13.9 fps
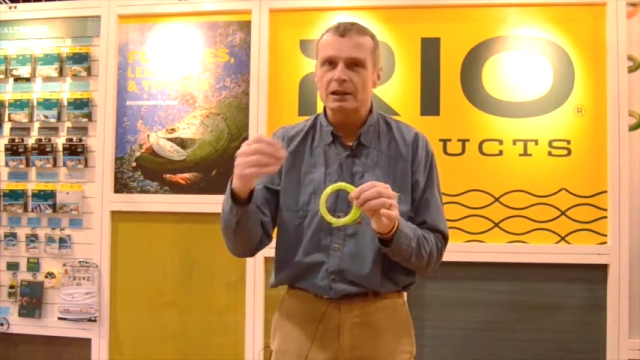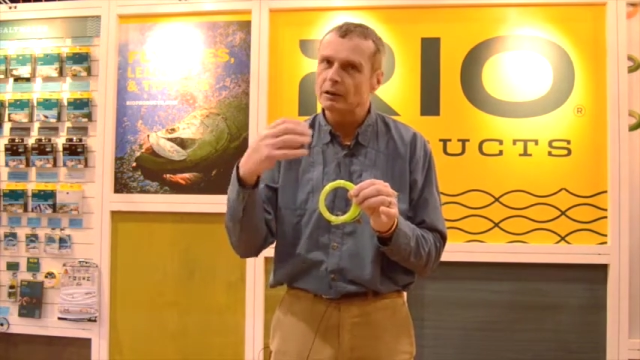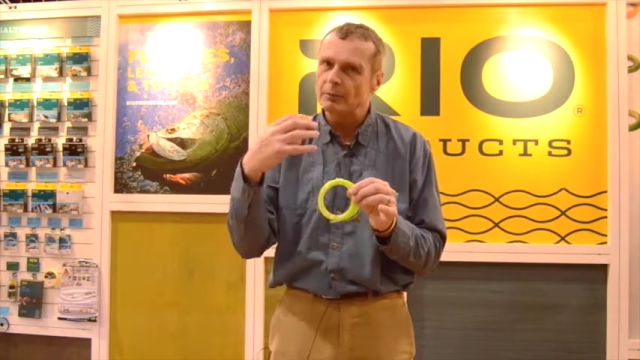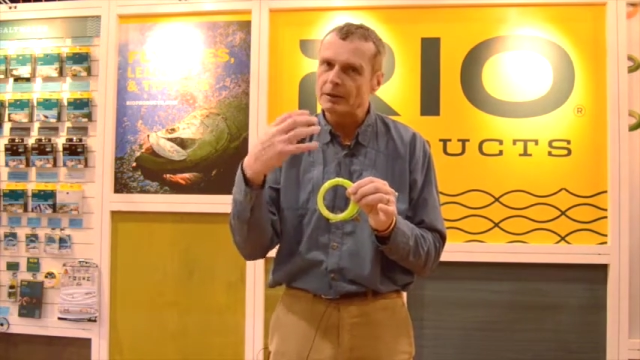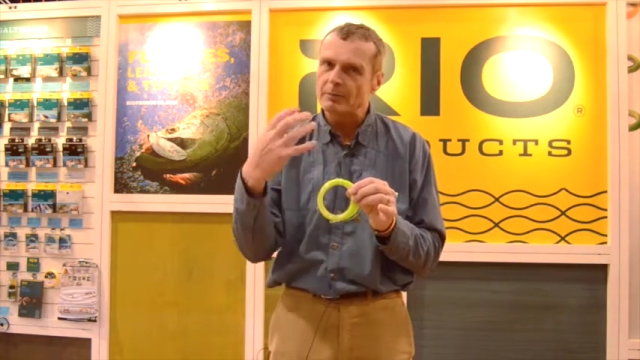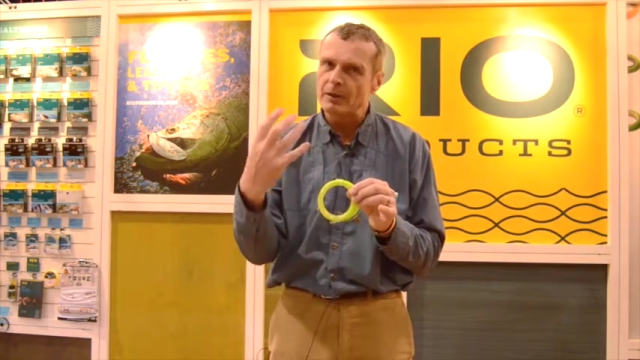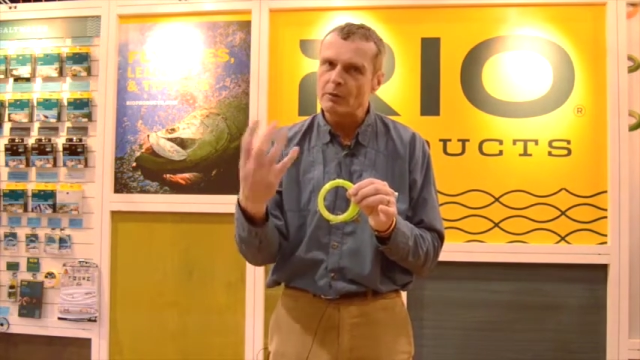a little
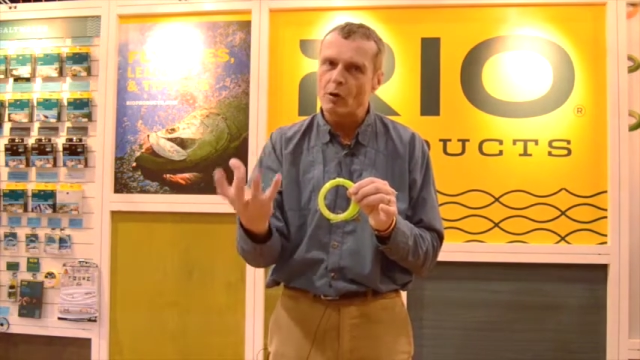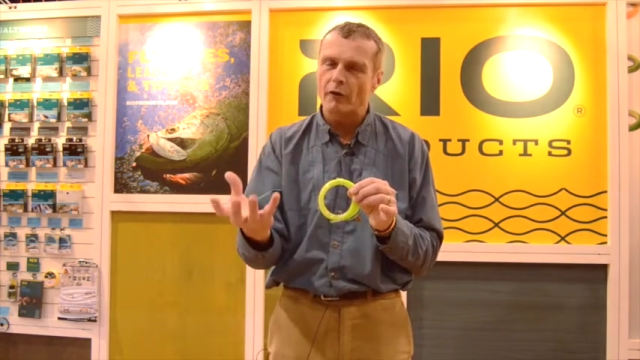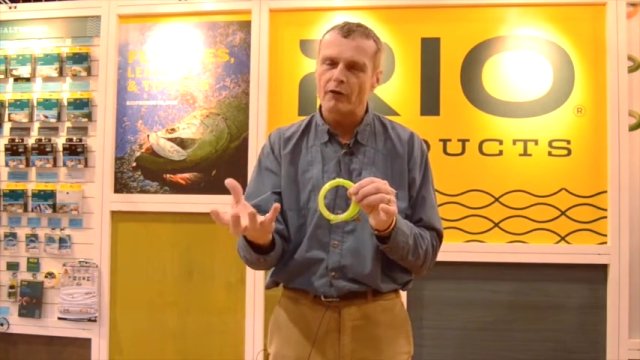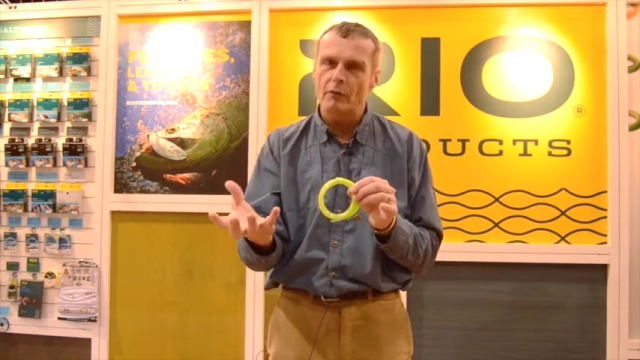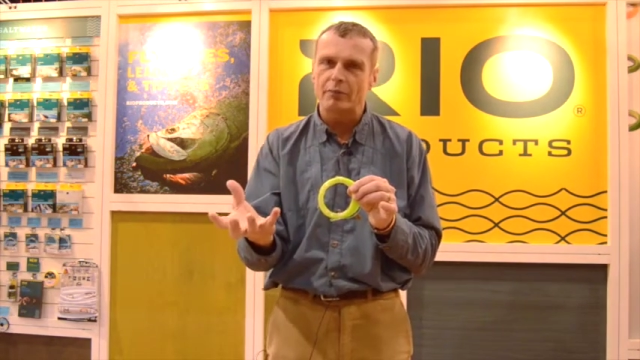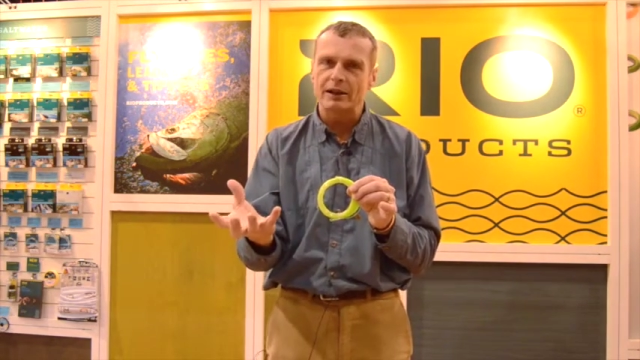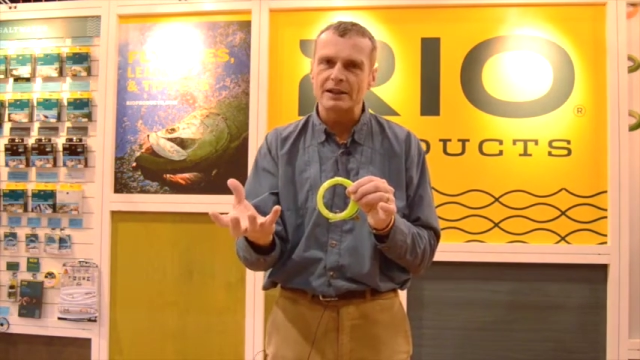bit more
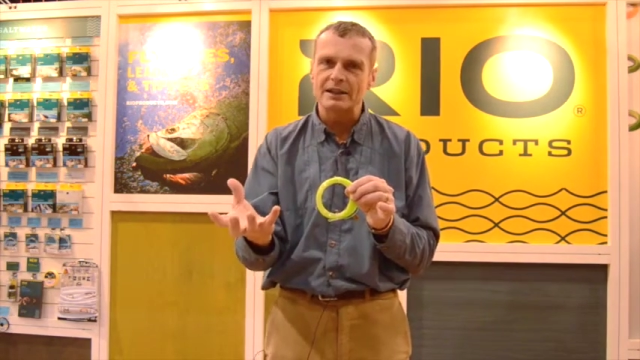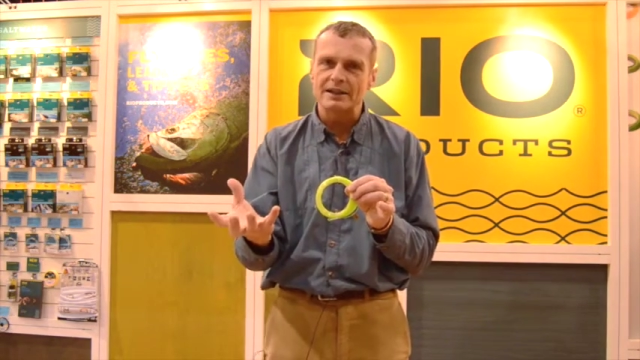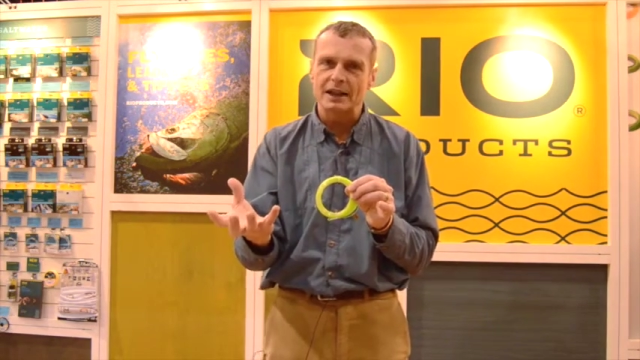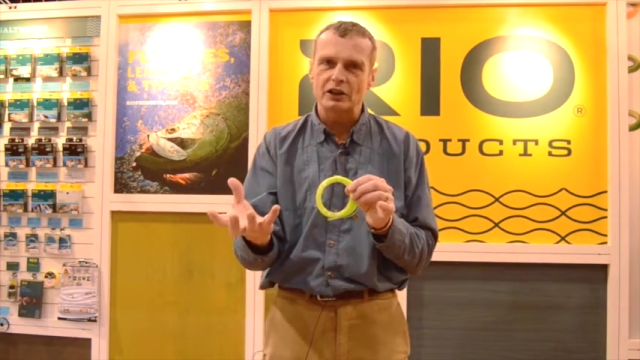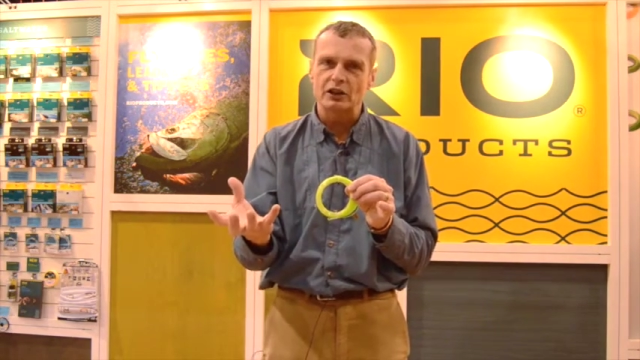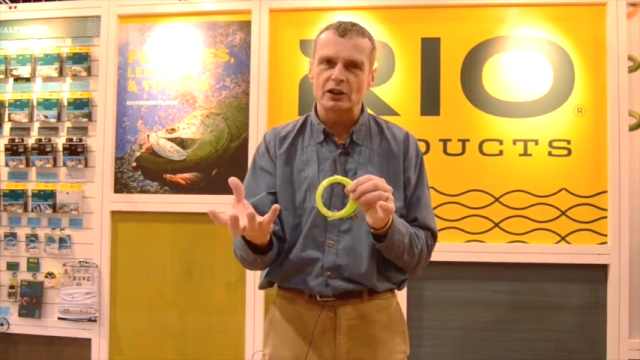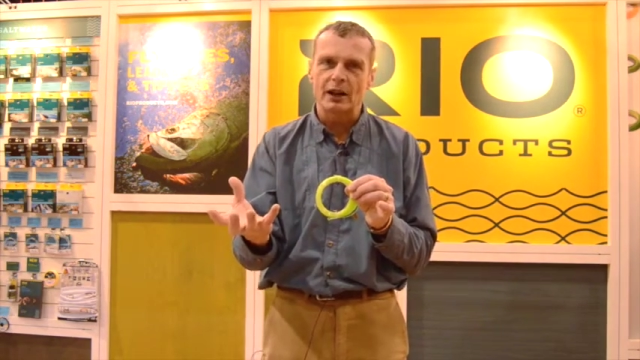of a
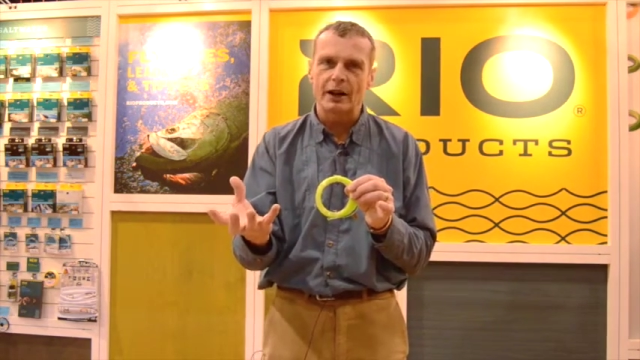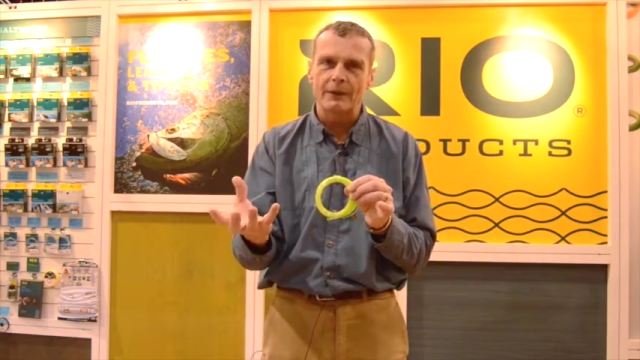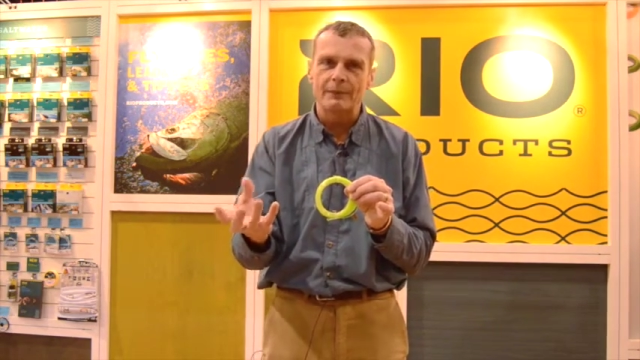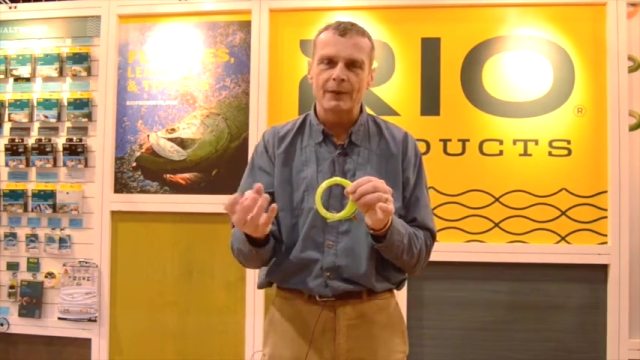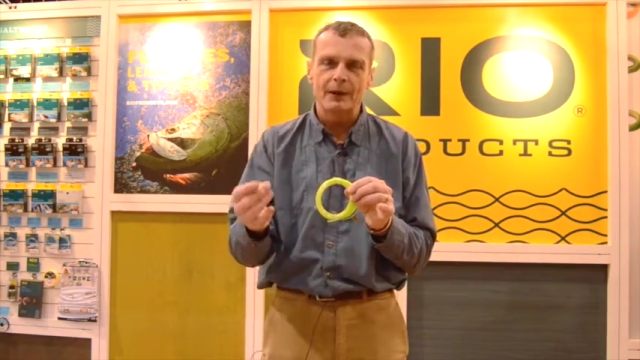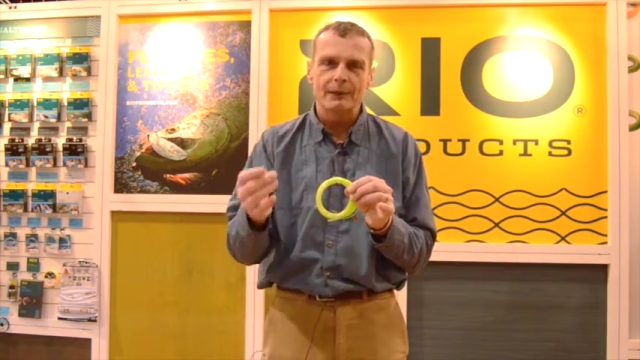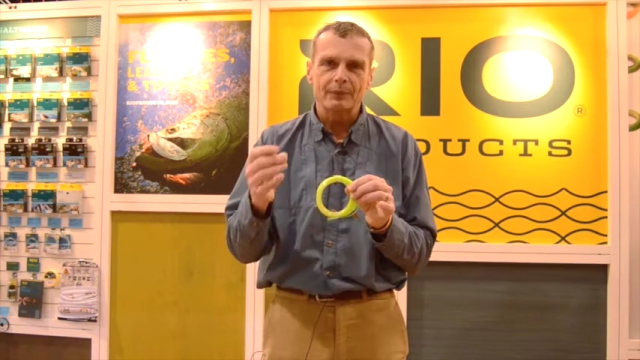presentation lime.